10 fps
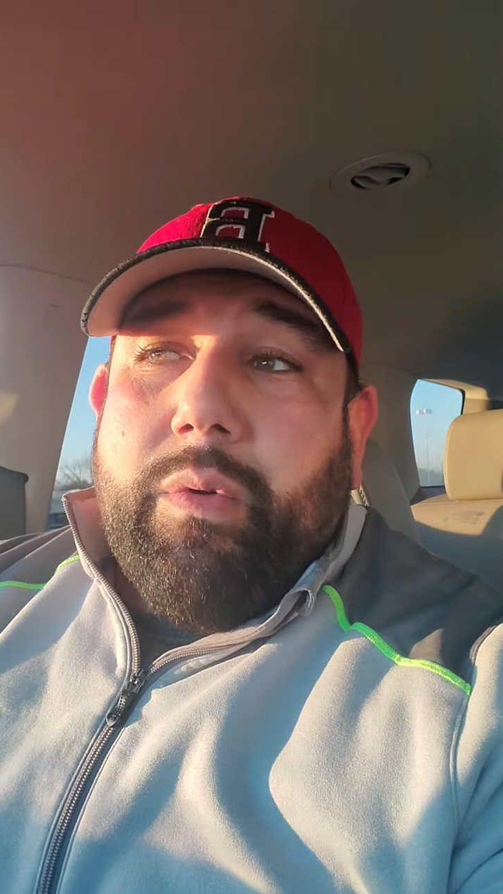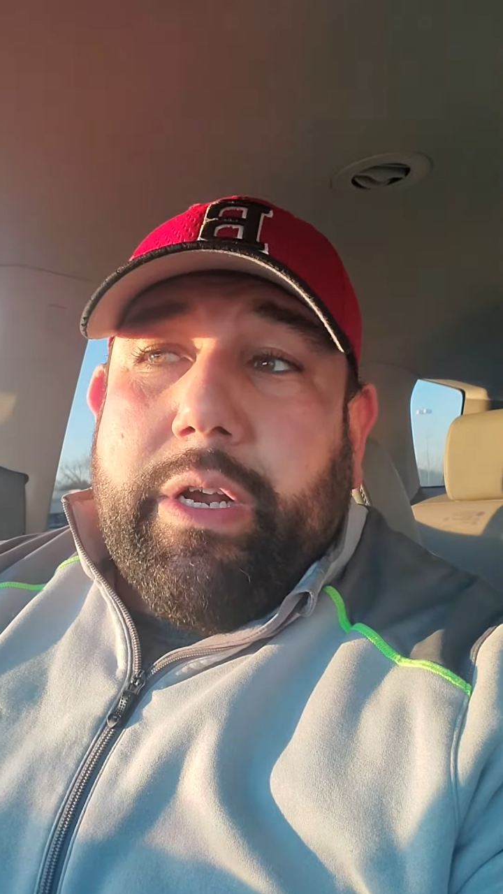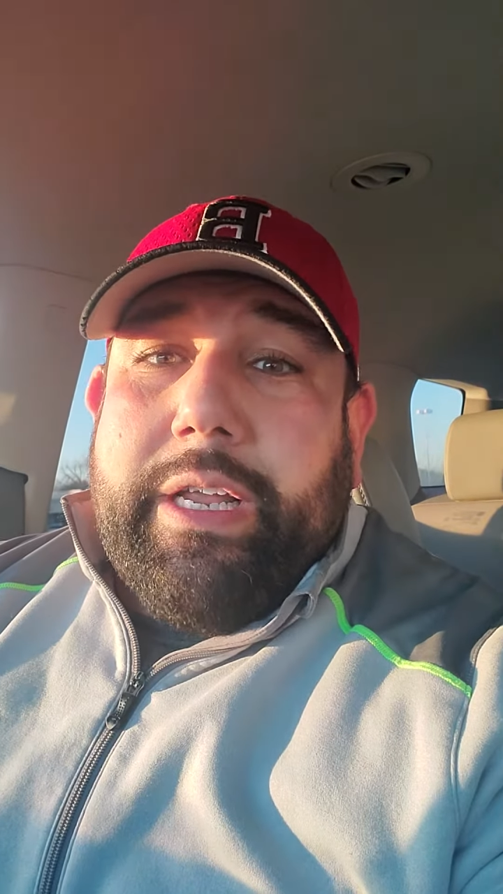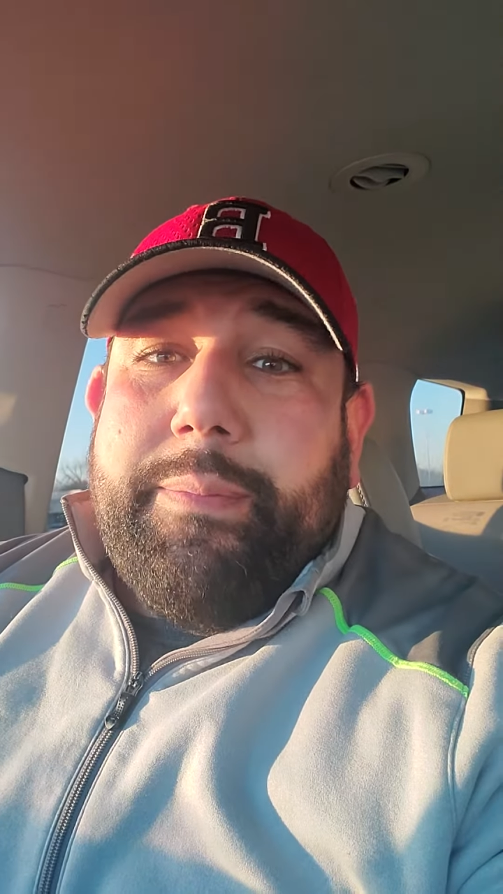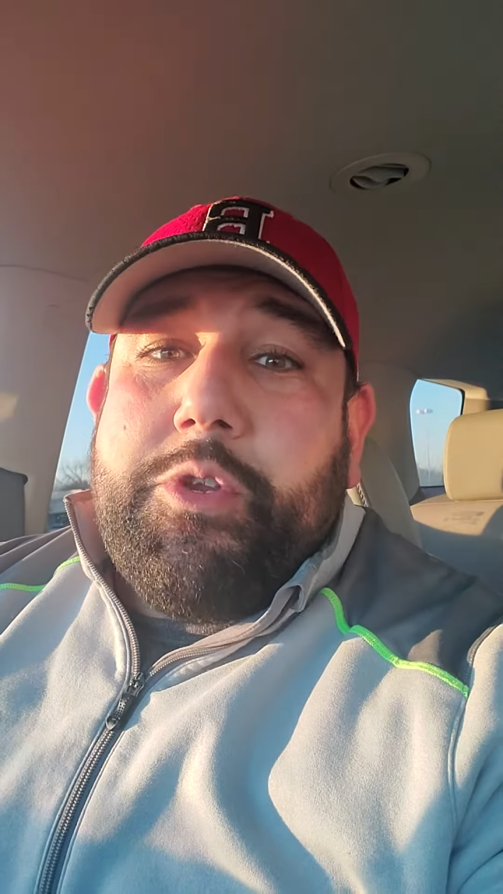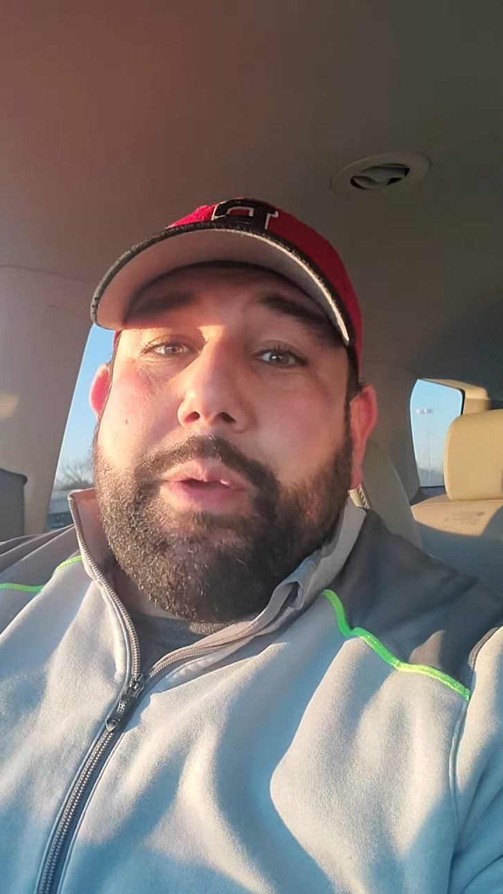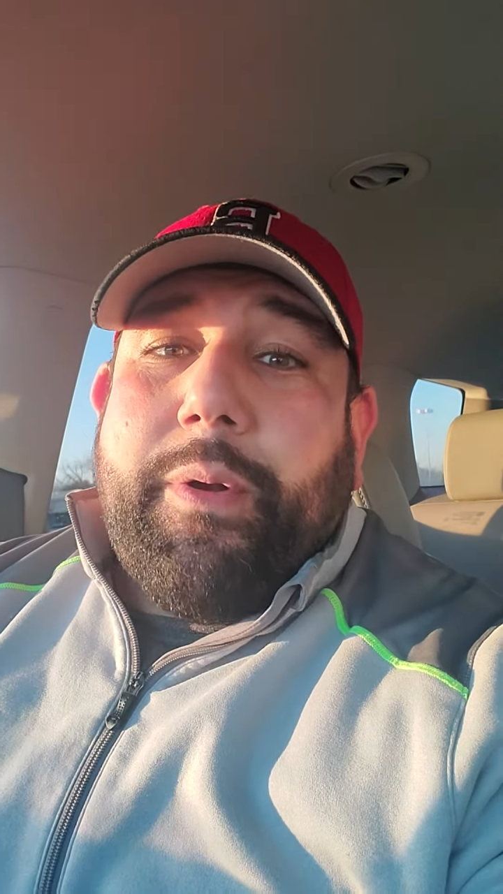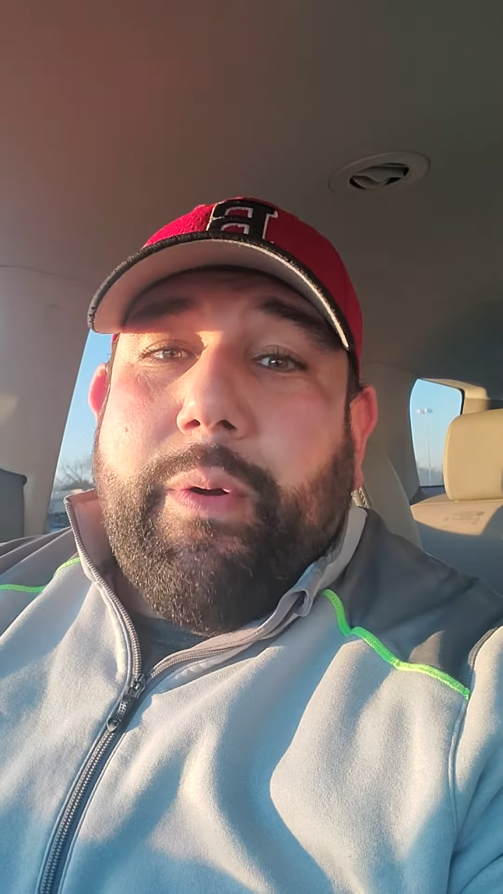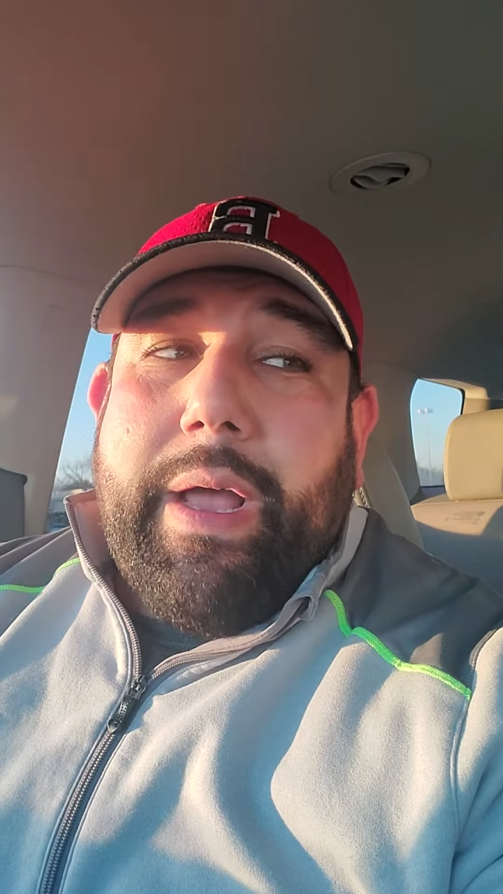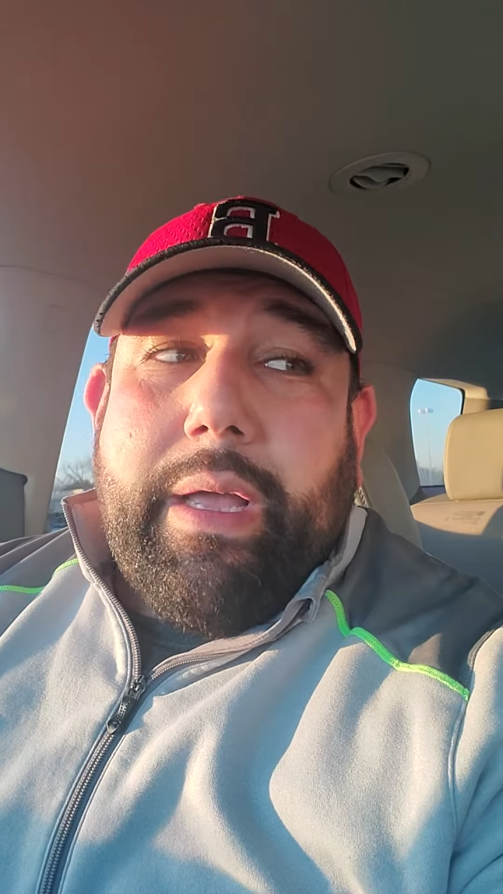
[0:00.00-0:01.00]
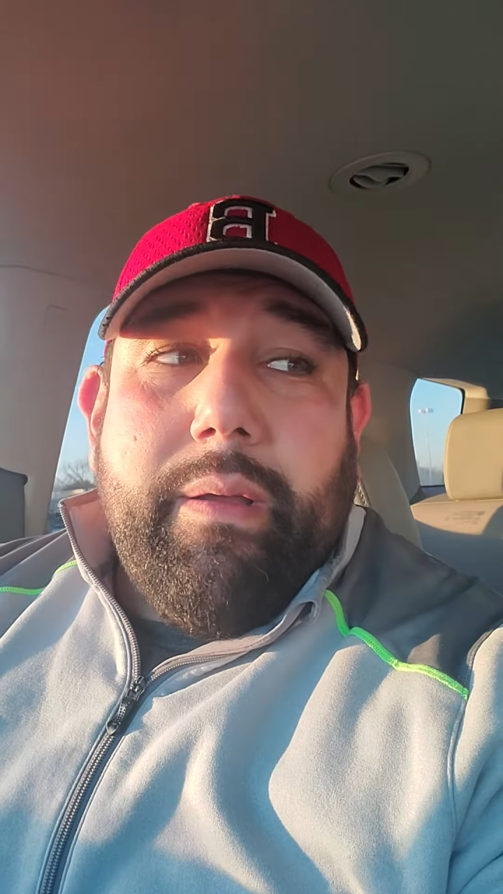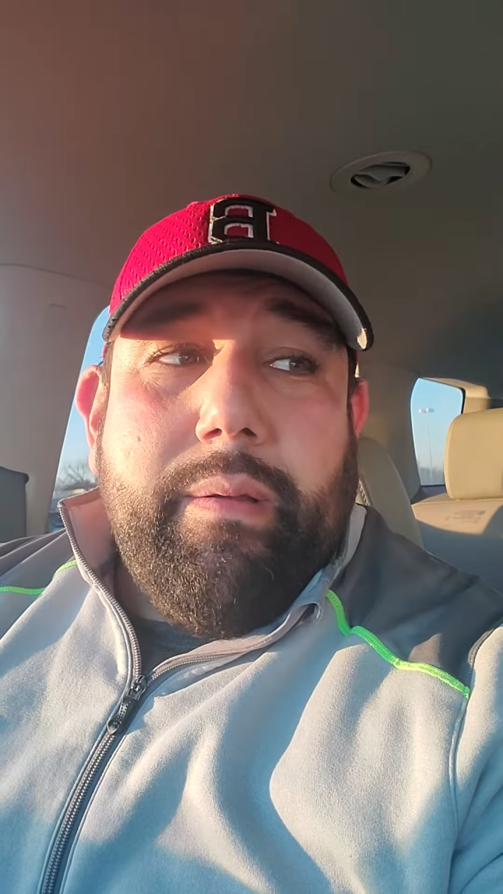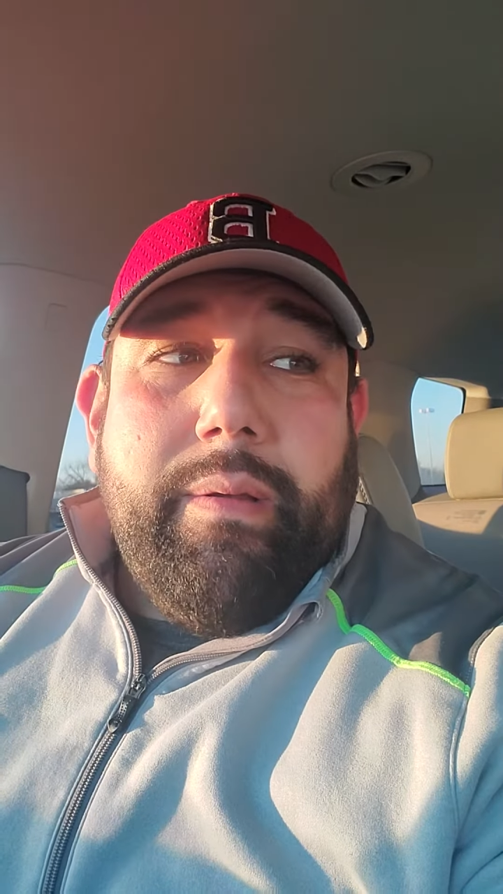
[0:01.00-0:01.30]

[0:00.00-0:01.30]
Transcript: We're gonna keep chipping away.